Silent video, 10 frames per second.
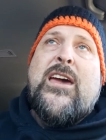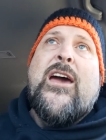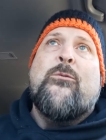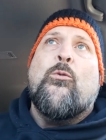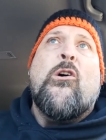
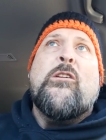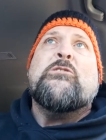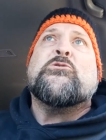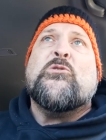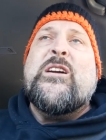If we're to
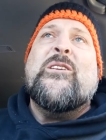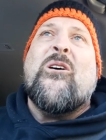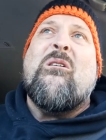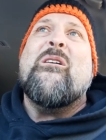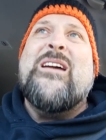treat
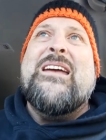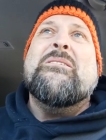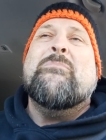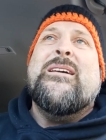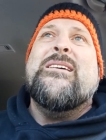our
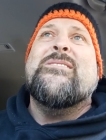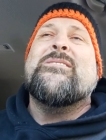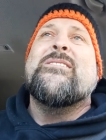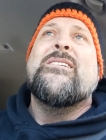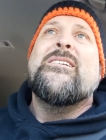
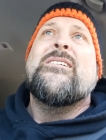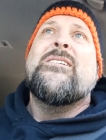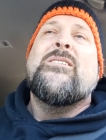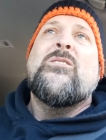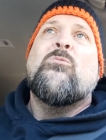enemies
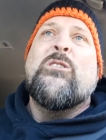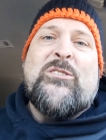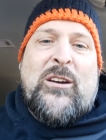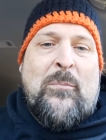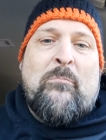
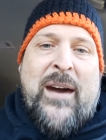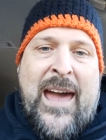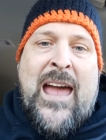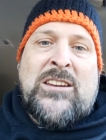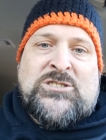with
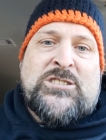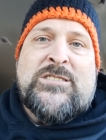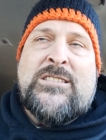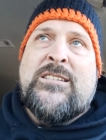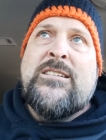
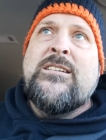compassion,